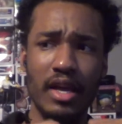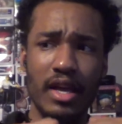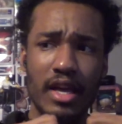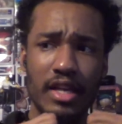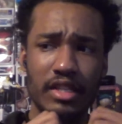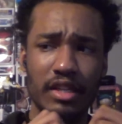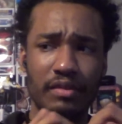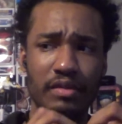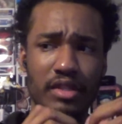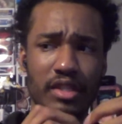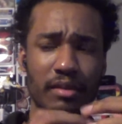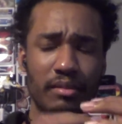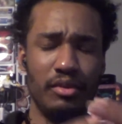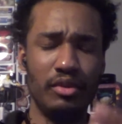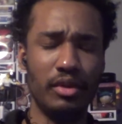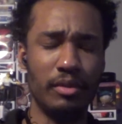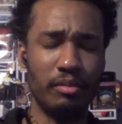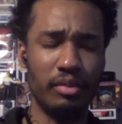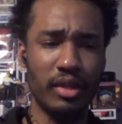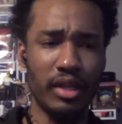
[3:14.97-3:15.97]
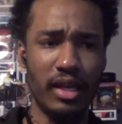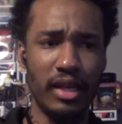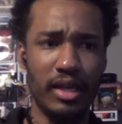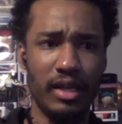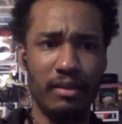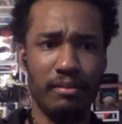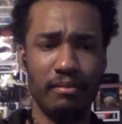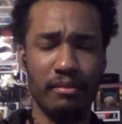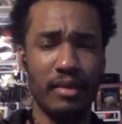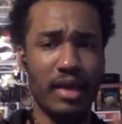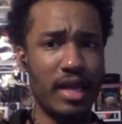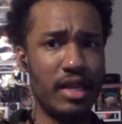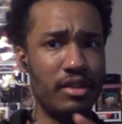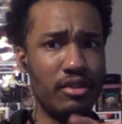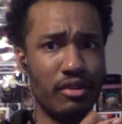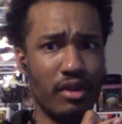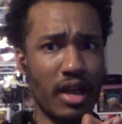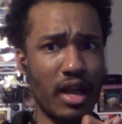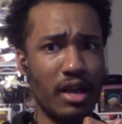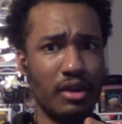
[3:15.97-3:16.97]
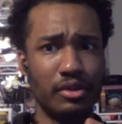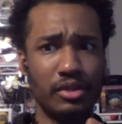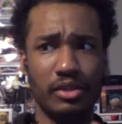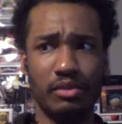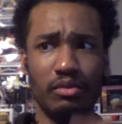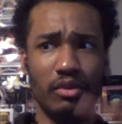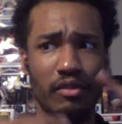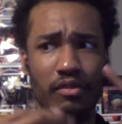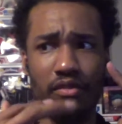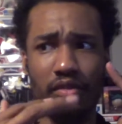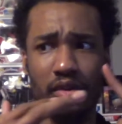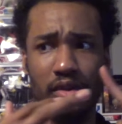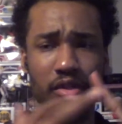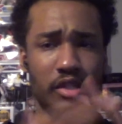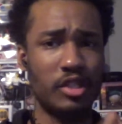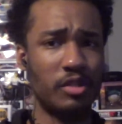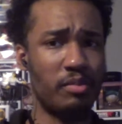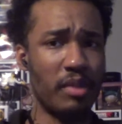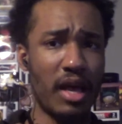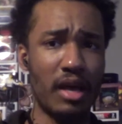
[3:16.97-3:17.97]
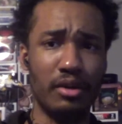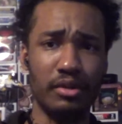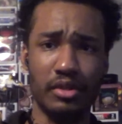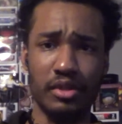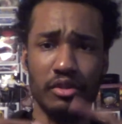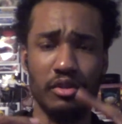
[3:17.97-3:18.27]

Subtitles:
It's only something you can play in your house with a spouse.